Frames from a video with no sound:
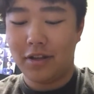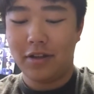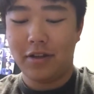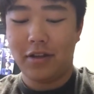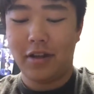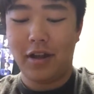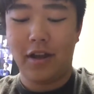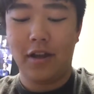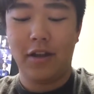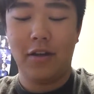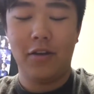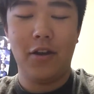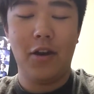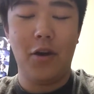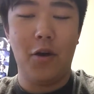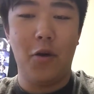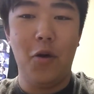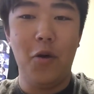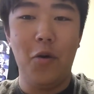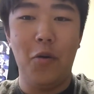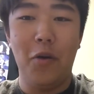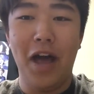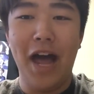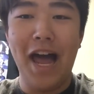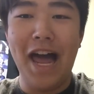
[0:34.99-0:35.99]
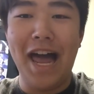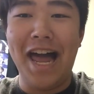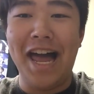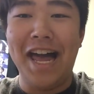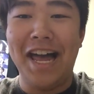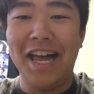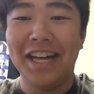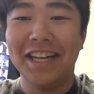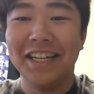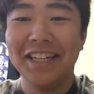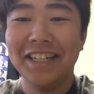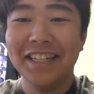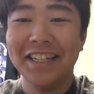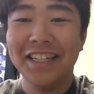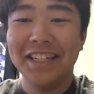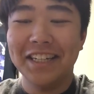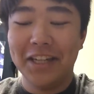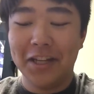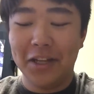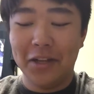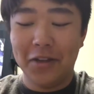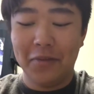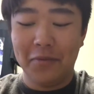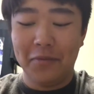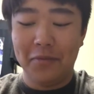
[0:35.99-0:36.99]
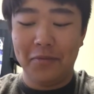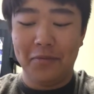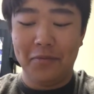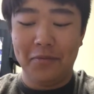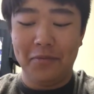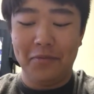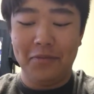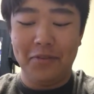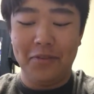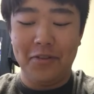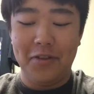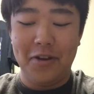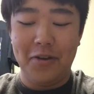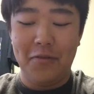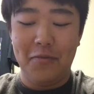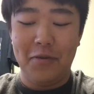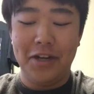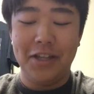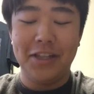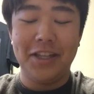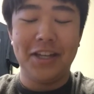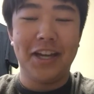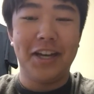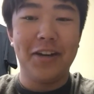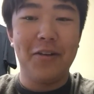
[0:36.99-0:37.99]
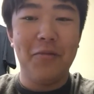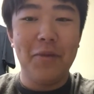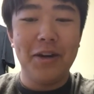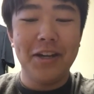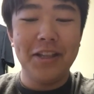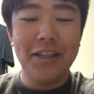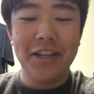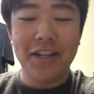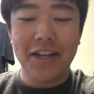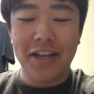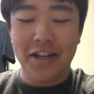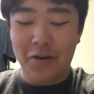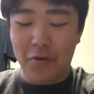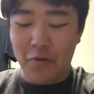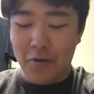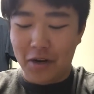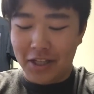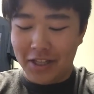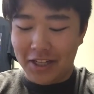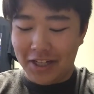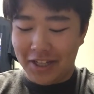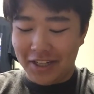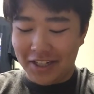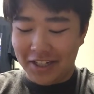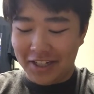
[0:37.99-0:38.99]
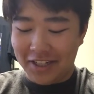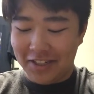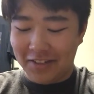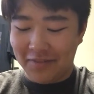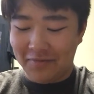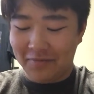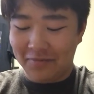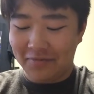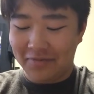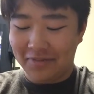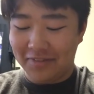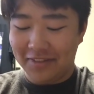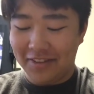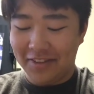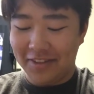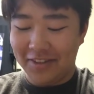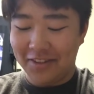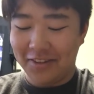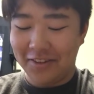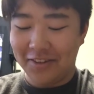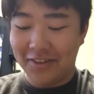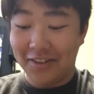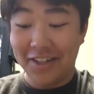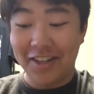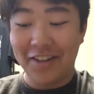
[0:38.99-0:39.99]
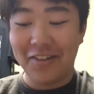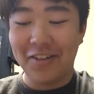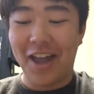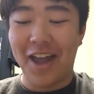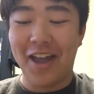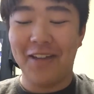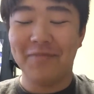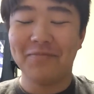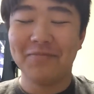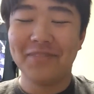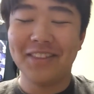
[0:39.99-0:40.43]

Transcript: Okay. Oh, ah! I don't want to look. I don't want to look. I don't want to look. Okay.